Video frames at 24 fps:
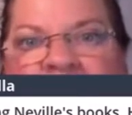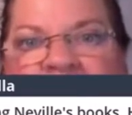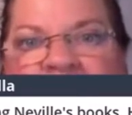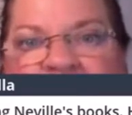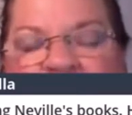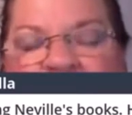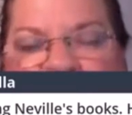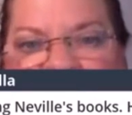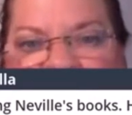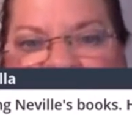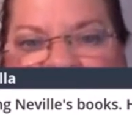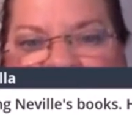
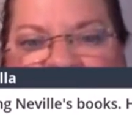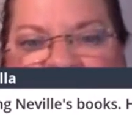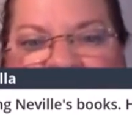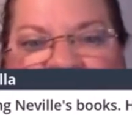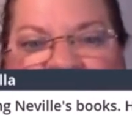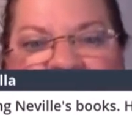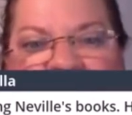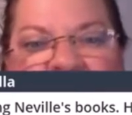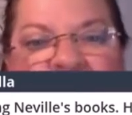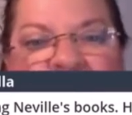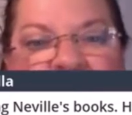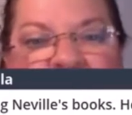read.
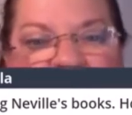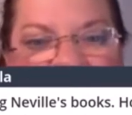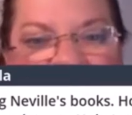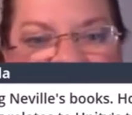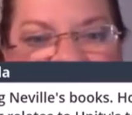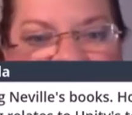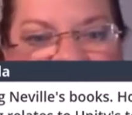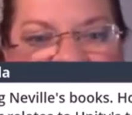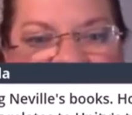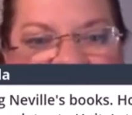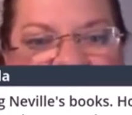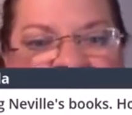I admit
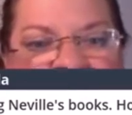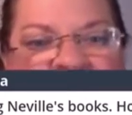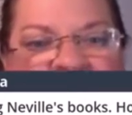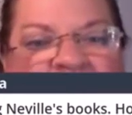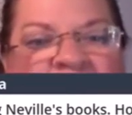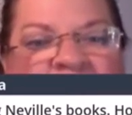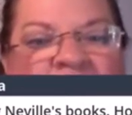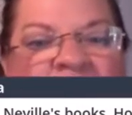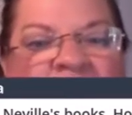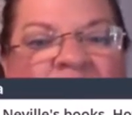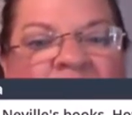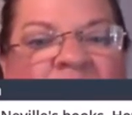that.
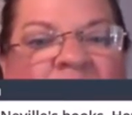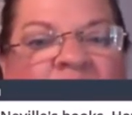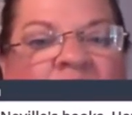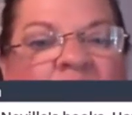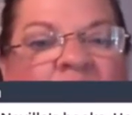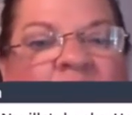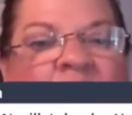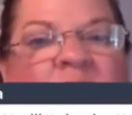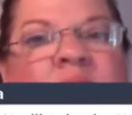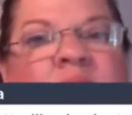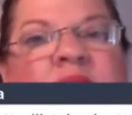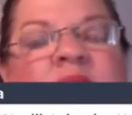
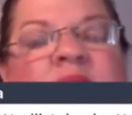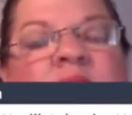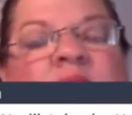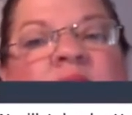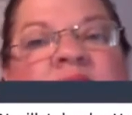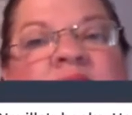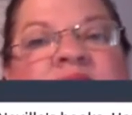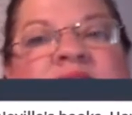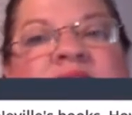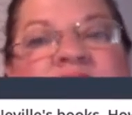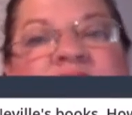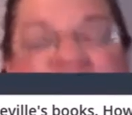
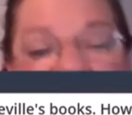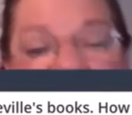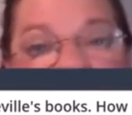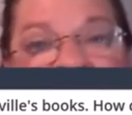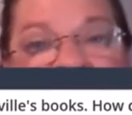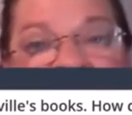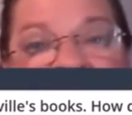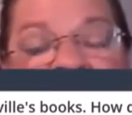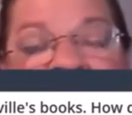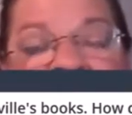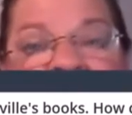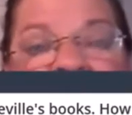My
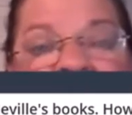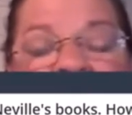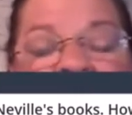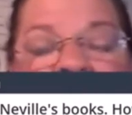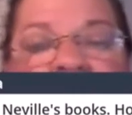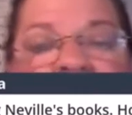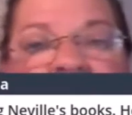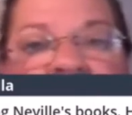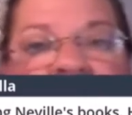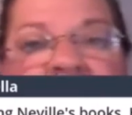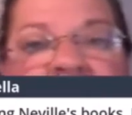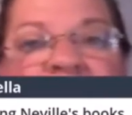sense is that
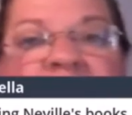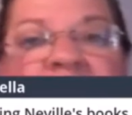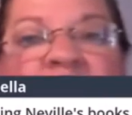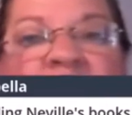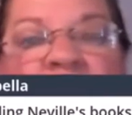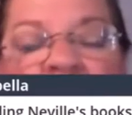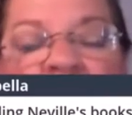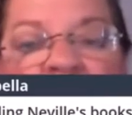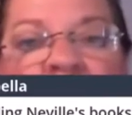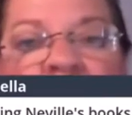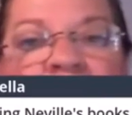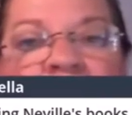because he's
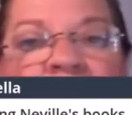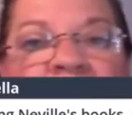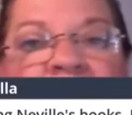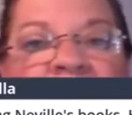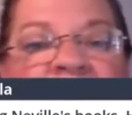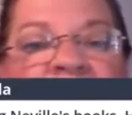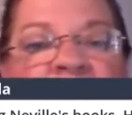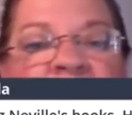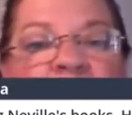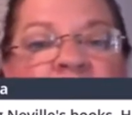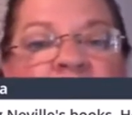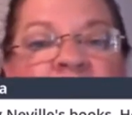taught by a
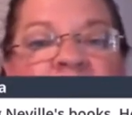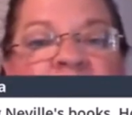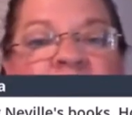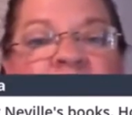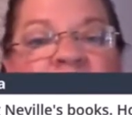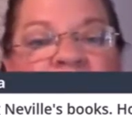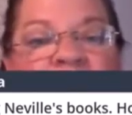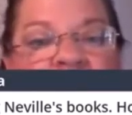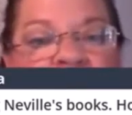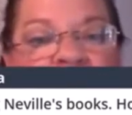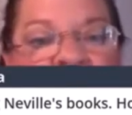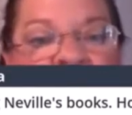fair amount of
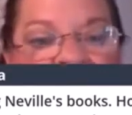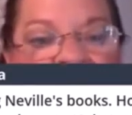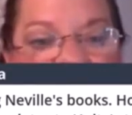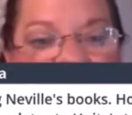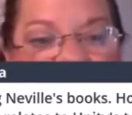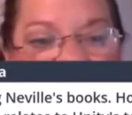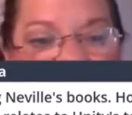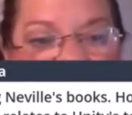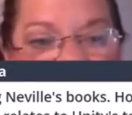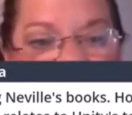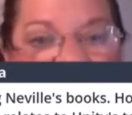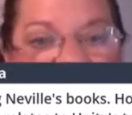unity
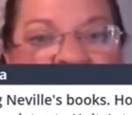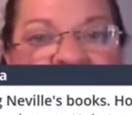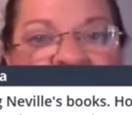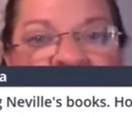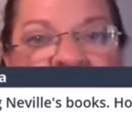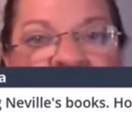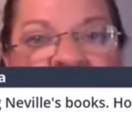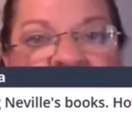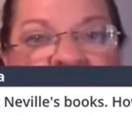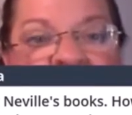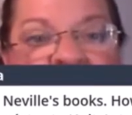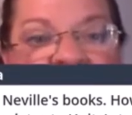teachers,
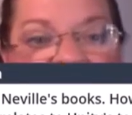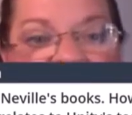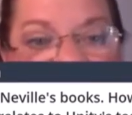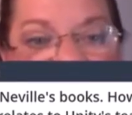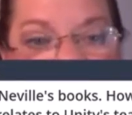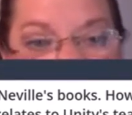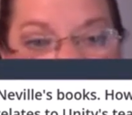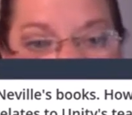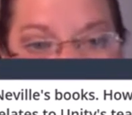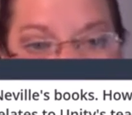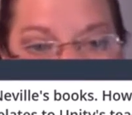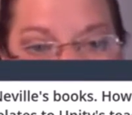that
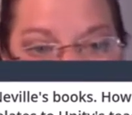he does